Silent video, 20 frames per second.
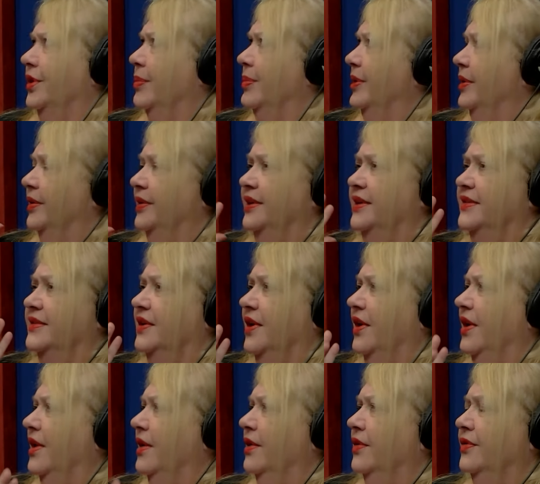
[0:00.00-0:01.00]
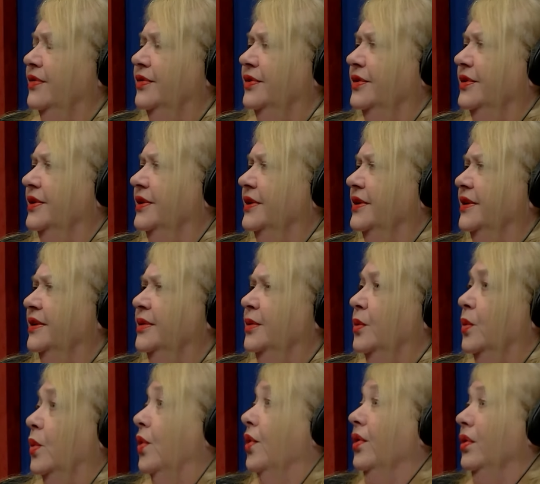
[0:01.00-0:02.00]
buildings all over the
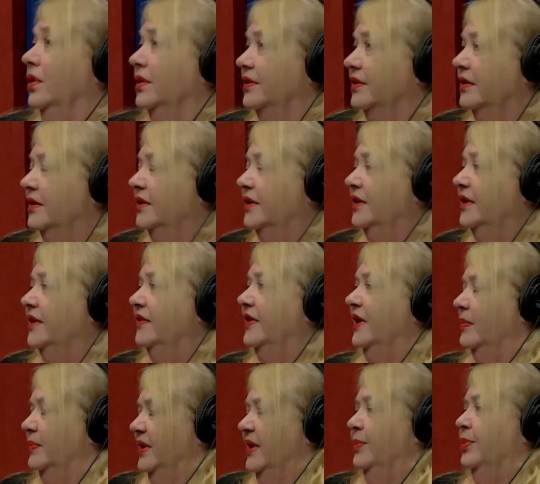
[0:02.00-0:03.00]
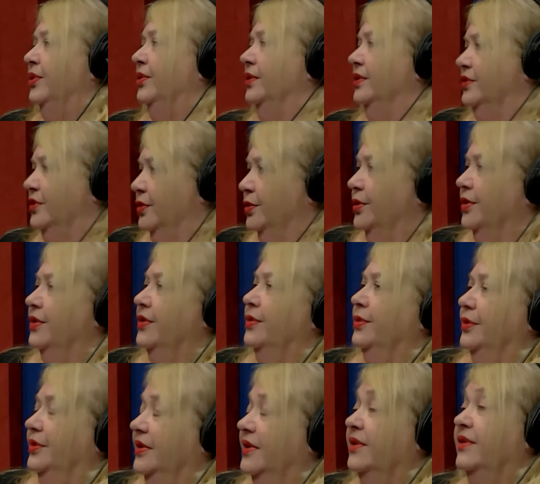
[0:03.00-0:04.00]
world mm-hmm. that people tour
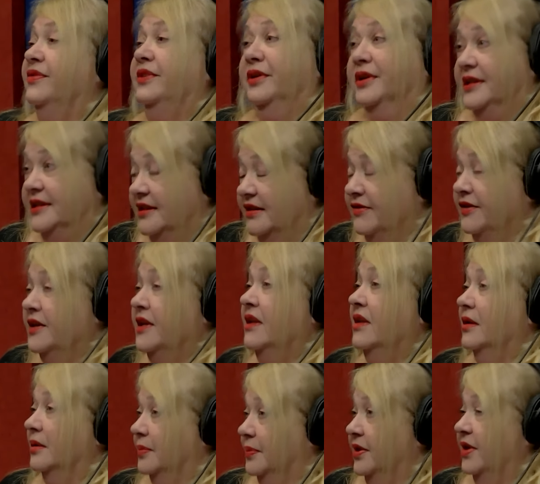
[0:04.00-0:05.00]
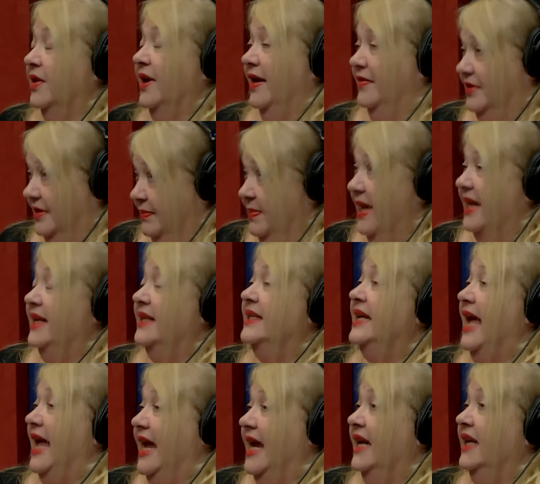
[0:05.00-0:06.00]
through that are very difficult. But you have to
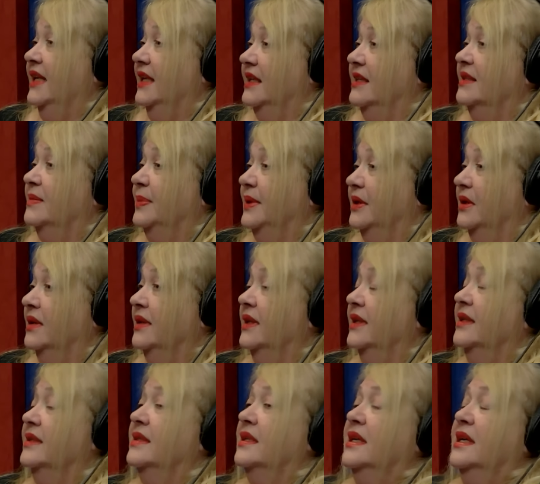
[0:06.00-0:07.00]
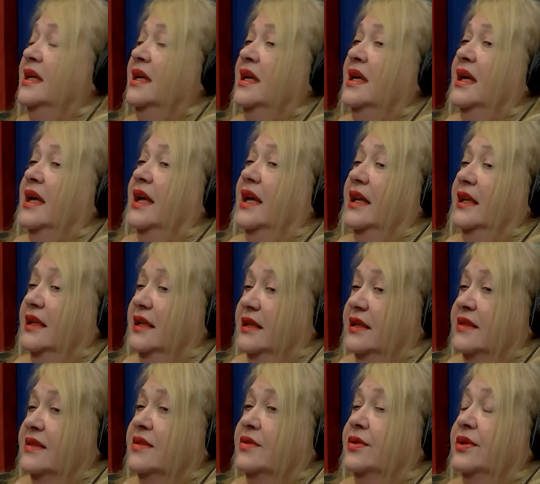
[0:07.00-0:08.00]
maintain these buildings and the
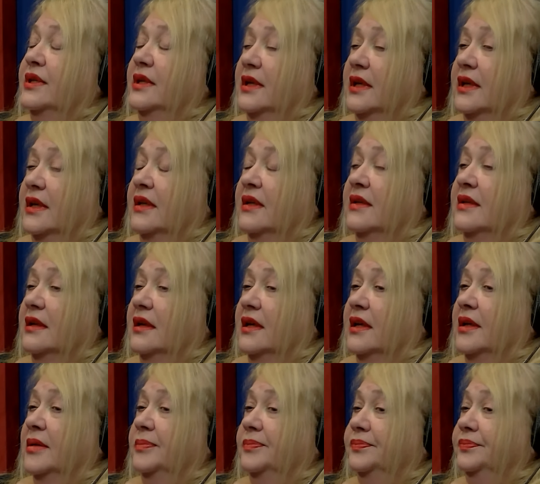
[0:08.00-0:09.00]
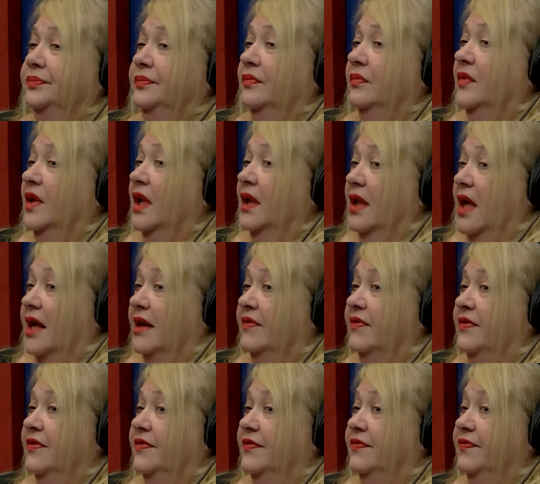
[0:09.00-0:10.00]
history. And um, a lot of,
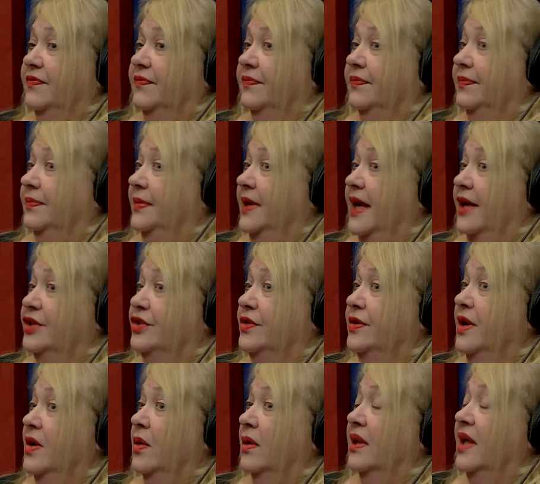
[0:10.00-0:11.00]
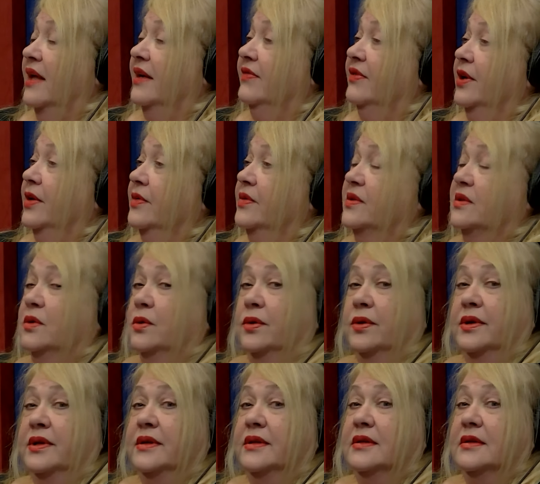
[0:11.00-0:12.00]
as you know, a lot of ghost
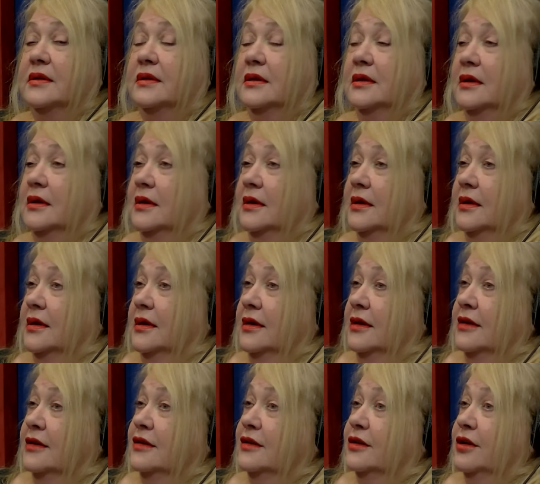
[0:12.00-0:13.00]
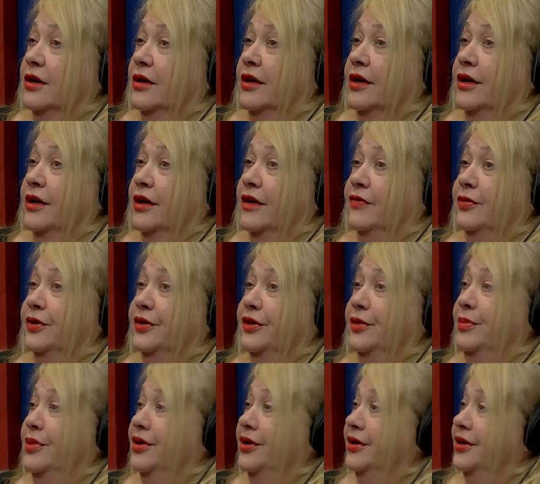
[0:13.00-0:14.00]
stories started off with a
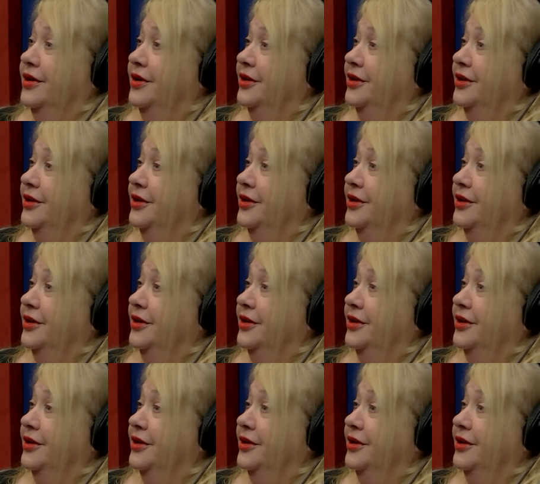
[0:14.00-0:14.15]
murder.